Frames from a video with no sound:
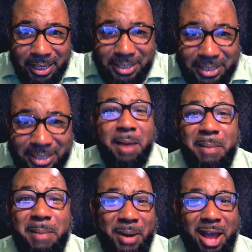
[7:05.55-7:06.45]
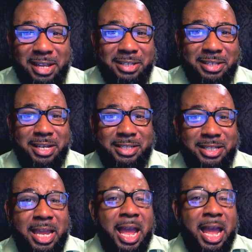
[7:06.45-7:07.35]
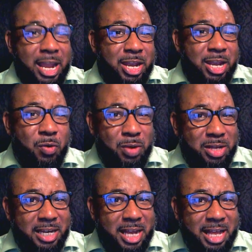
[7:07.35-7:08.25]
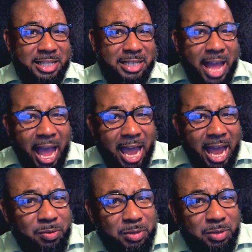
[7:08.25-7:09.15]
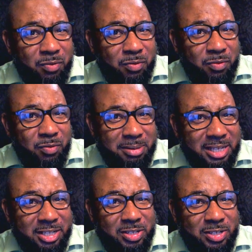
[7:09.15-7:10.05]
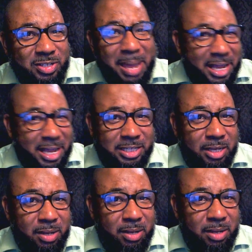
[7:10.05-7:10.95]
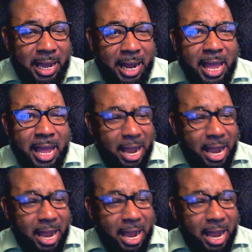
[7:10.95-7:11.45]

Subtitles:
See there, my party is good. See, I knew it wasn't us. I knew it was some Republicans trying to make us look bad.